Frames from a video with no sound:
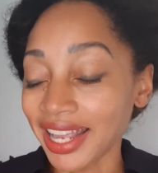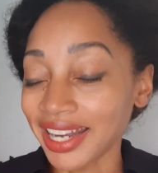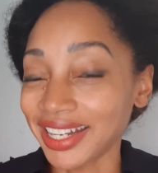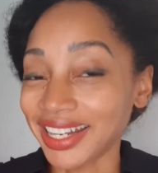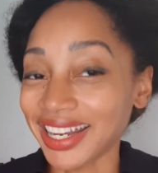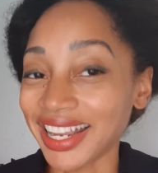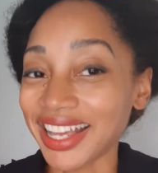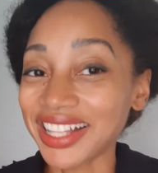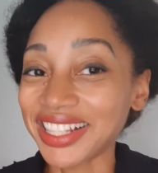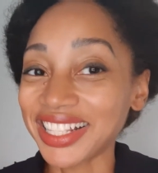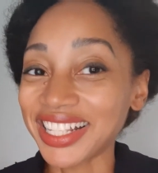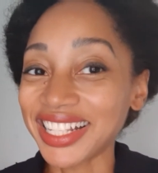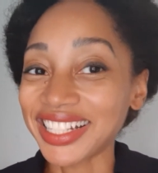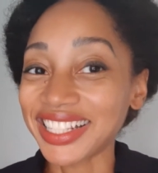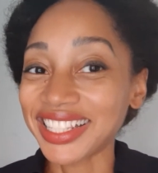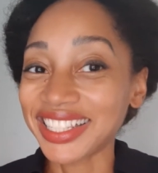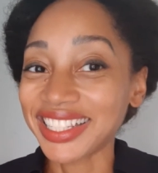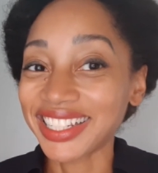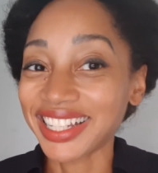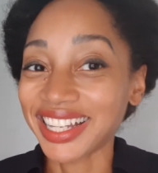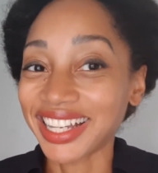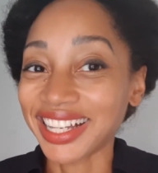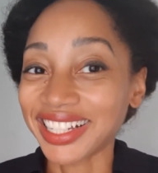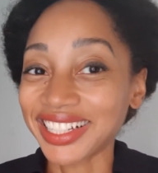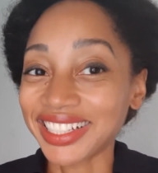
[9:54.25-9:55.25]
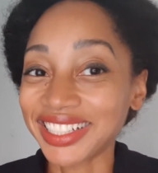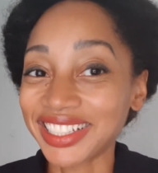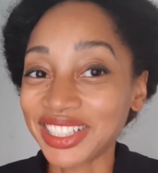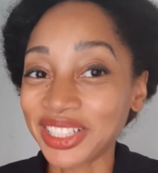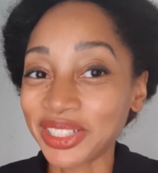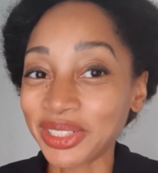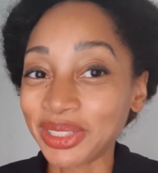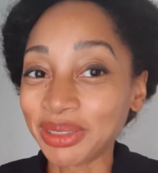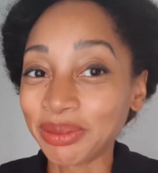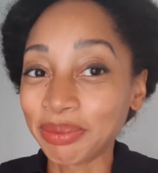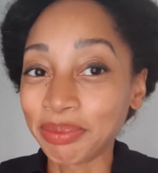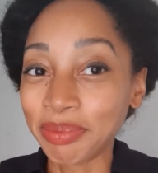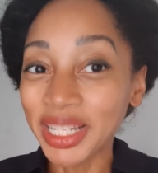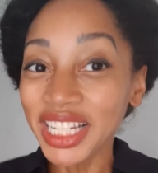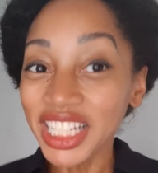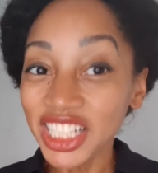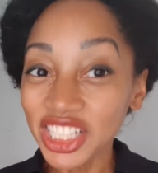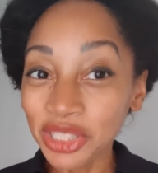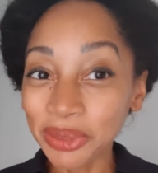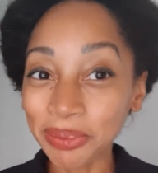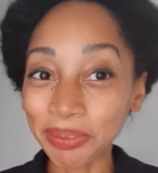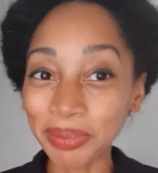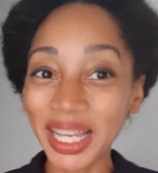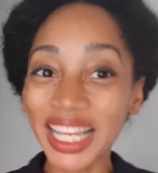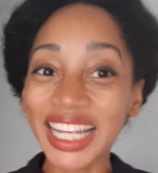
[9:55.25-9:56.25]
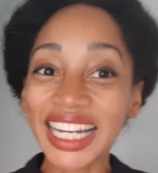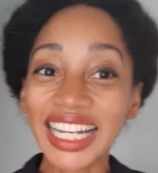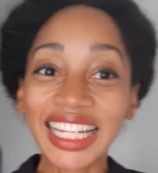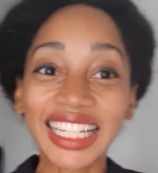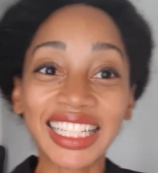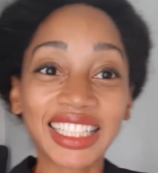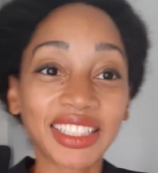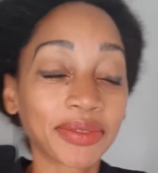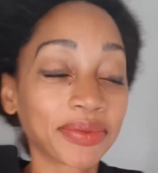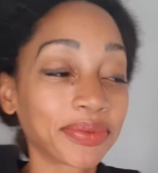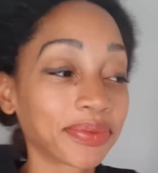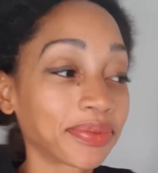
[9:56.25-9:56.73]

Now let's talk to Beach Betty.